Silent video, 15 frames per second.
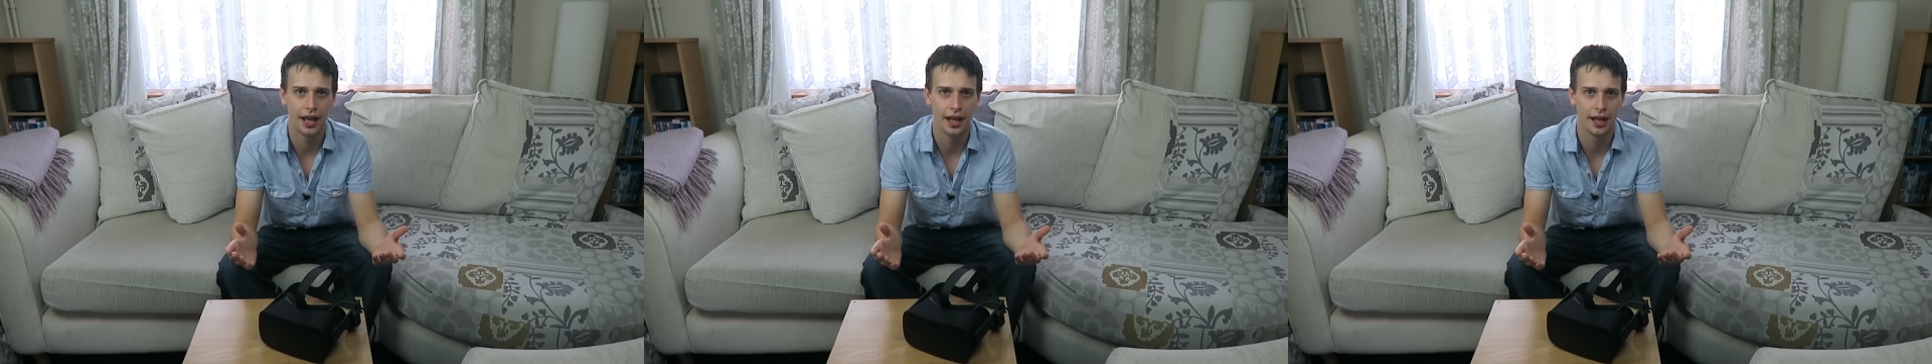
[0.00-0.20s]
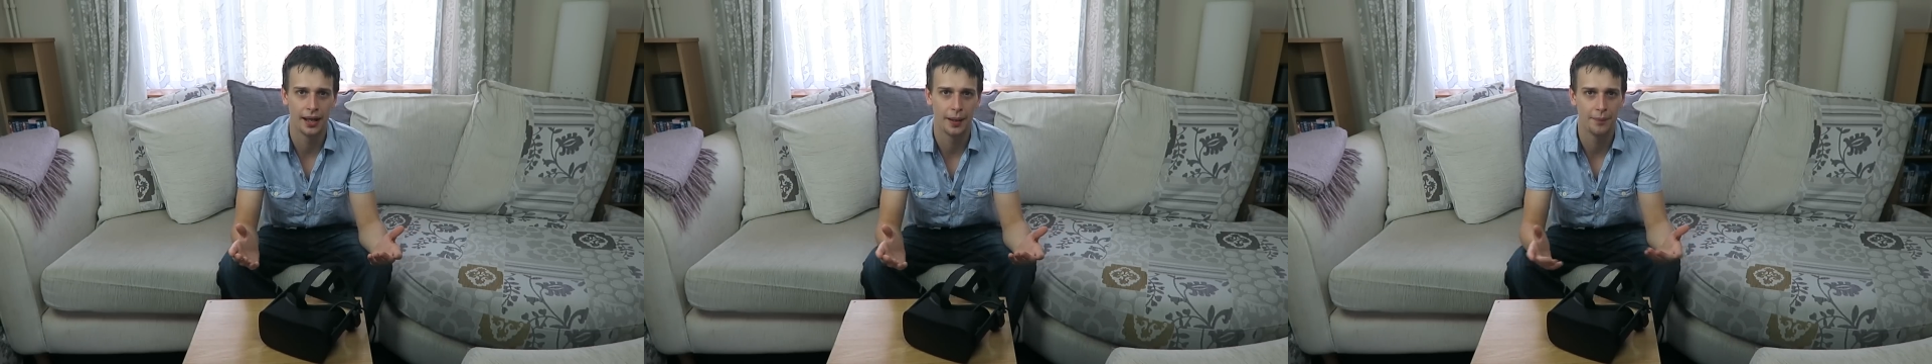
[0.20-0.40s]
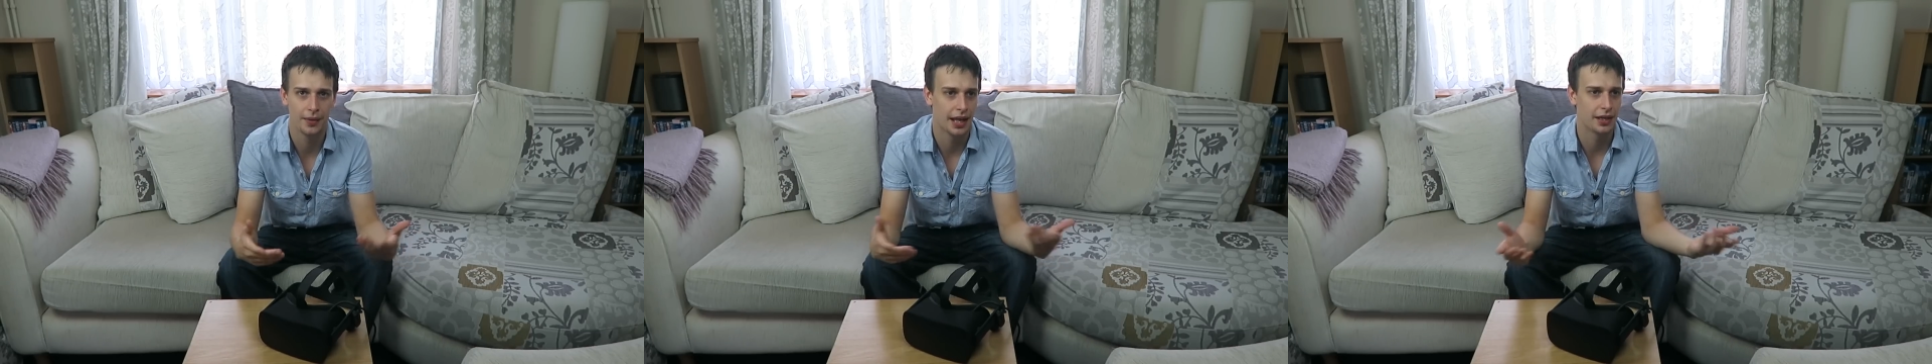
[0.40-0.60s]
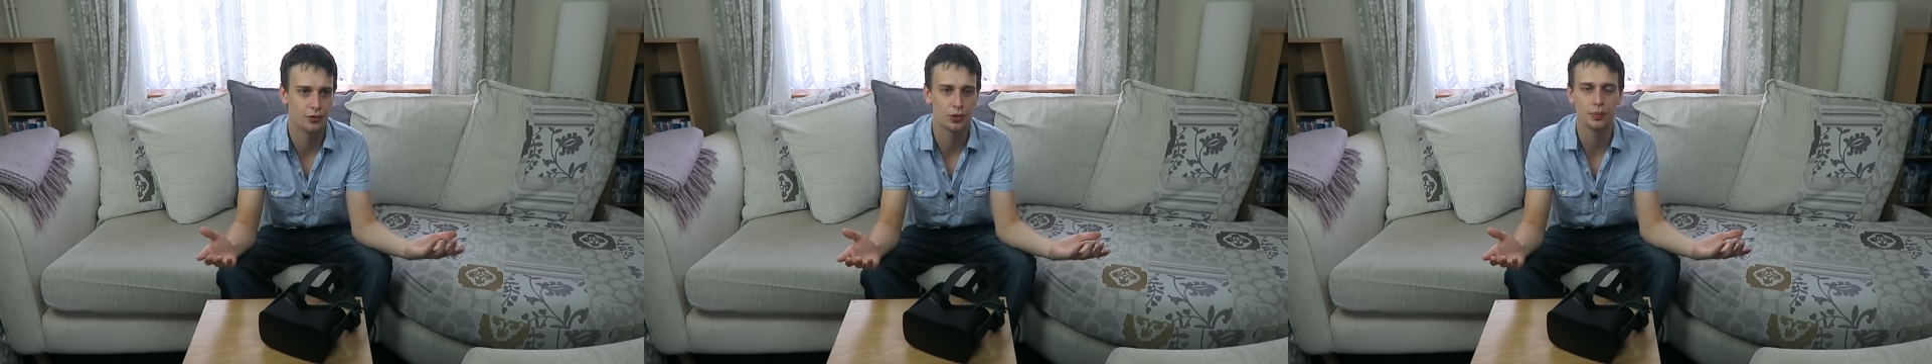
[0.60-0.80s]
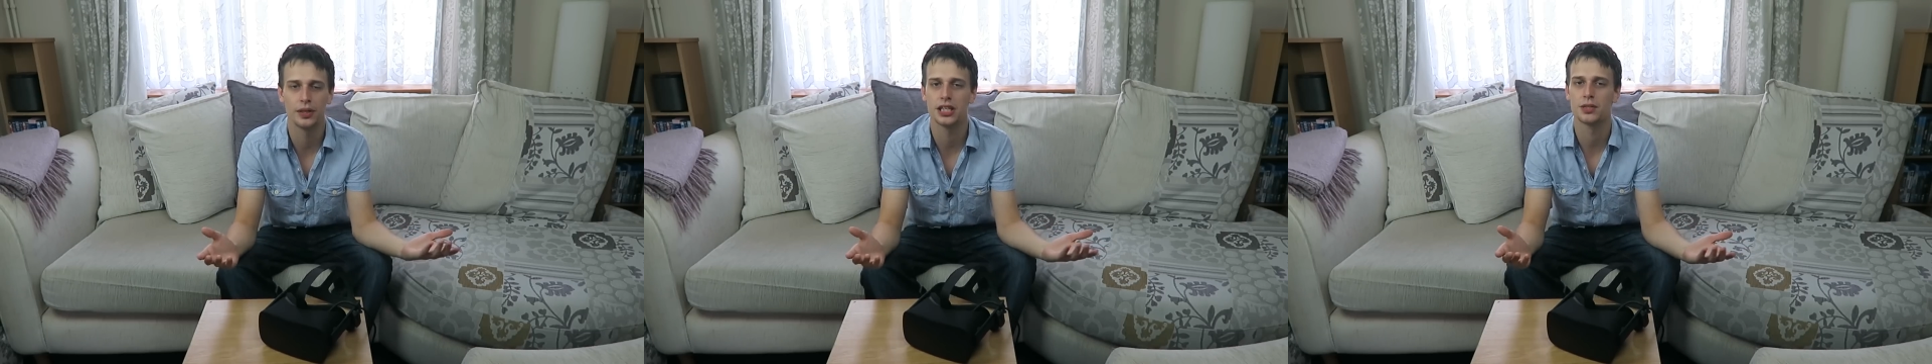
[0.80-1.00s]
and a
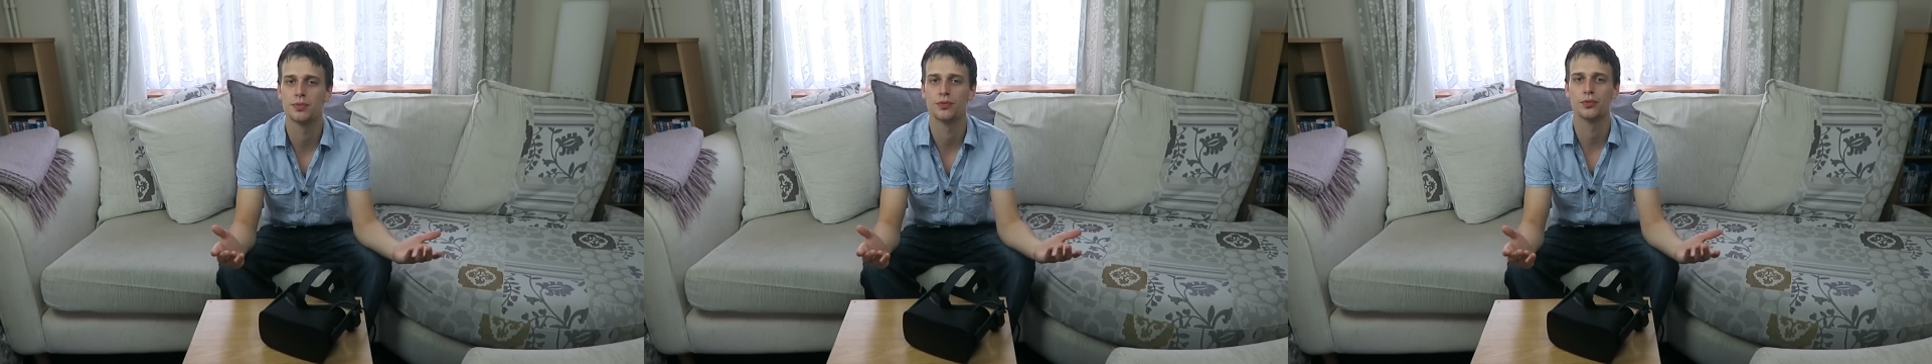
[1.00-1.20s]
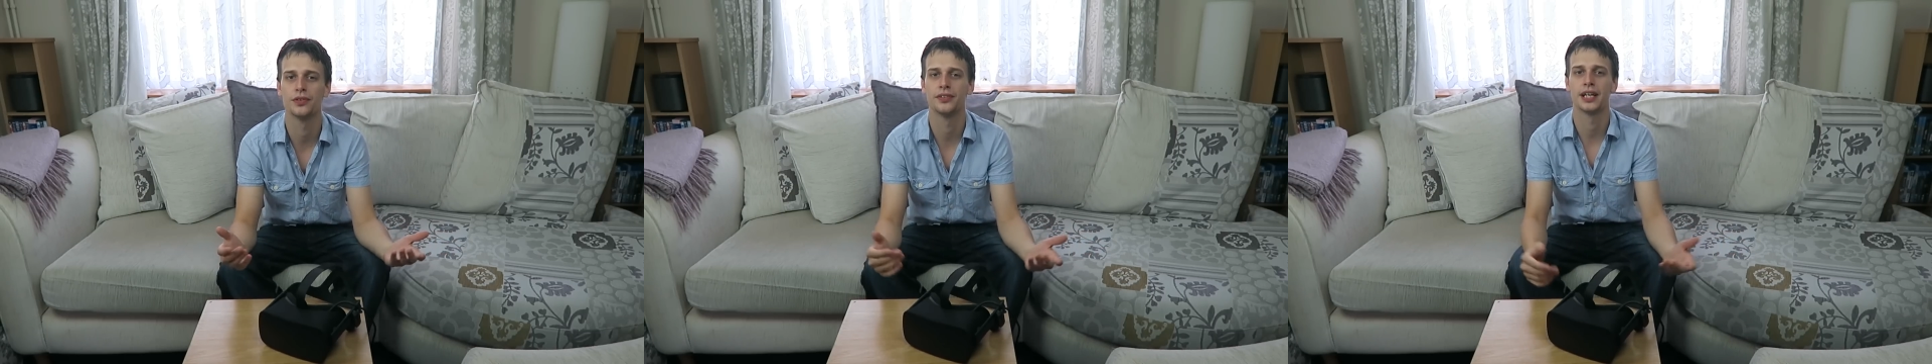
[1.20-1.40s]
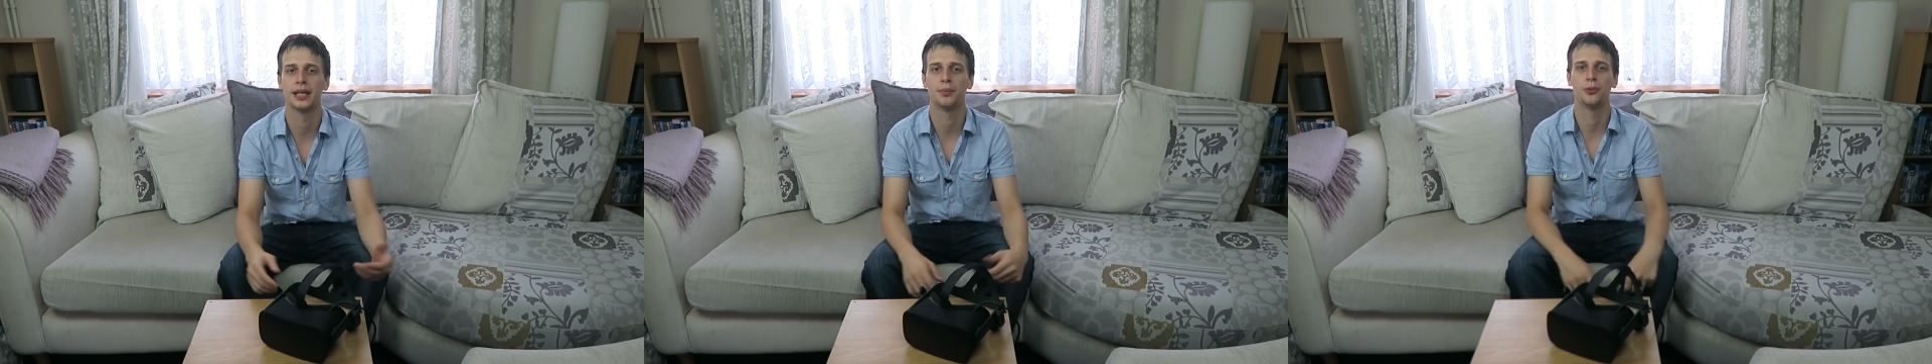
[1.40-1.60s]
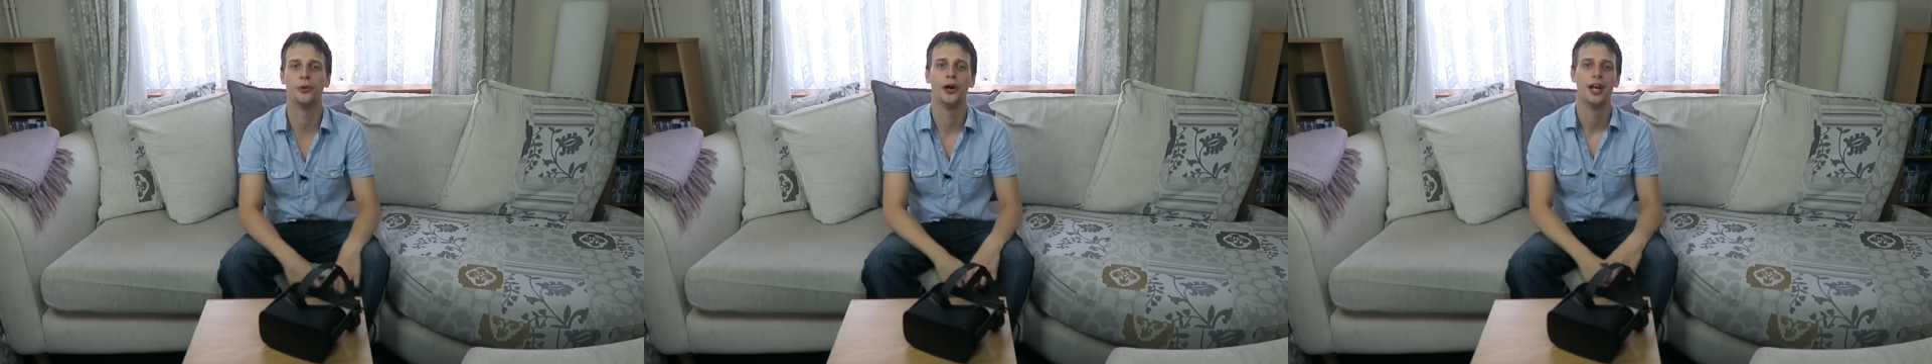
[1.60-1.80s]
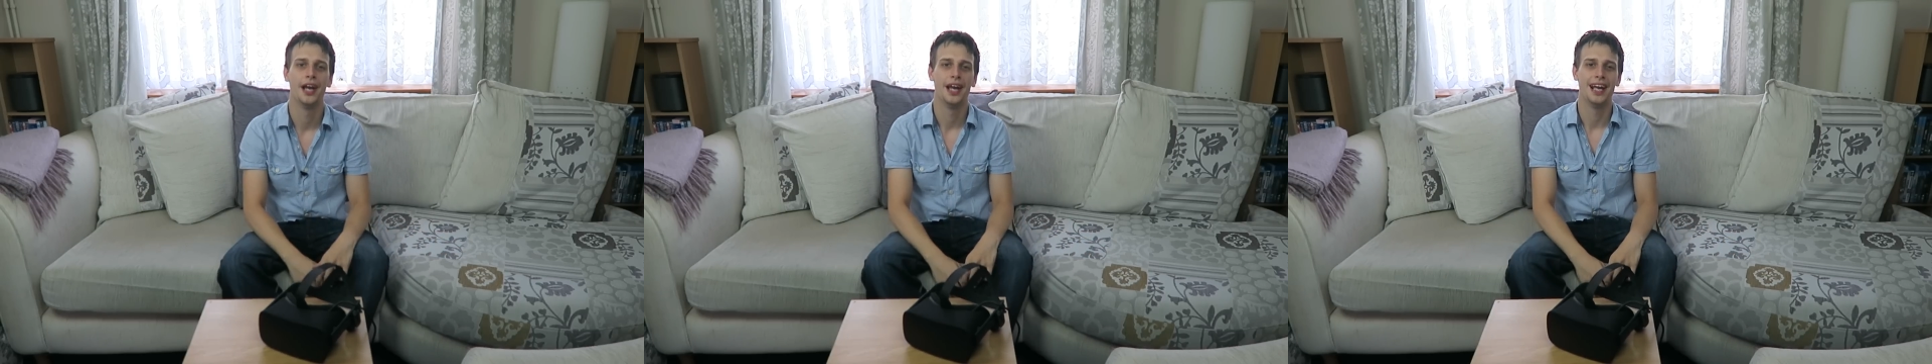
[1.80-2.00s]
replacement Rift cable